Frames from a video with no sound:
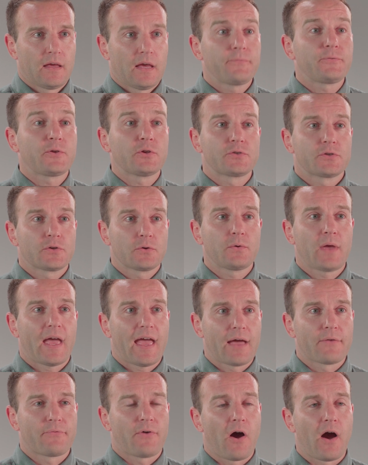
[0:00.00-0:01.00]
If you do
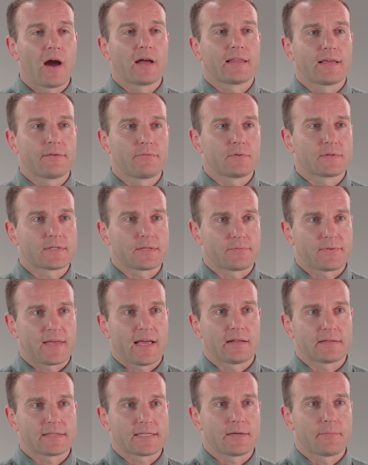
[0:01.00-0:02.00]
have high levels of
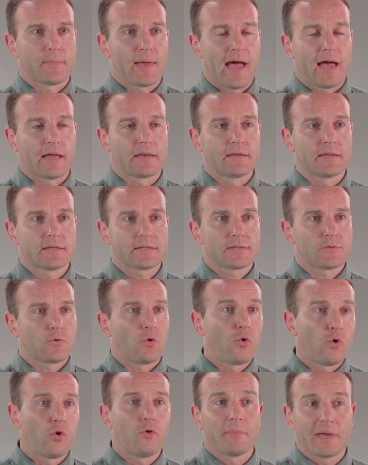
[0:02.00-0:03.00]
calcium hardness
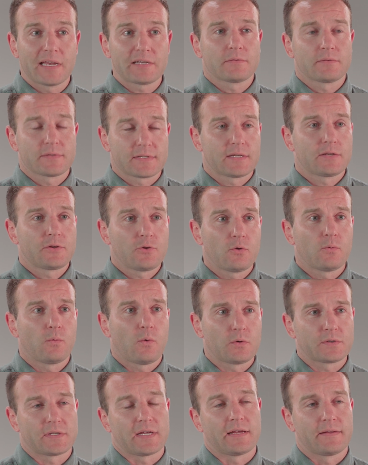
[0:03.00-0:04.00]
or metals in your
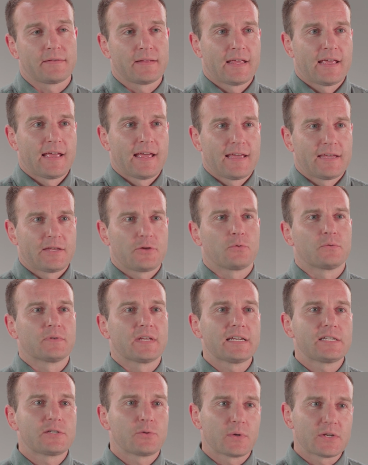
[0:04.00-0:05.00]
water, you'll
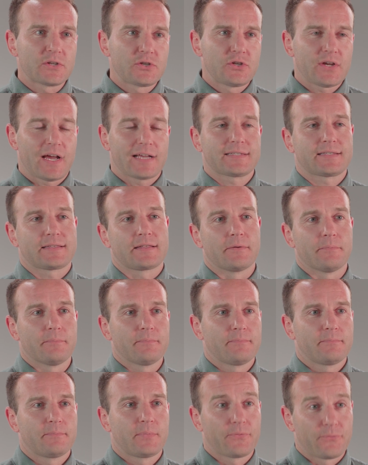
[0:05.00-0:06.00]
need to adjust
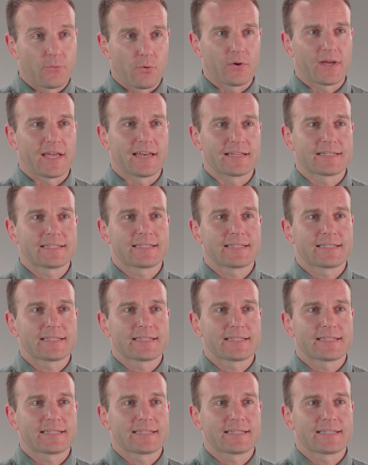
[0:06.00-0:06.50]
them before getting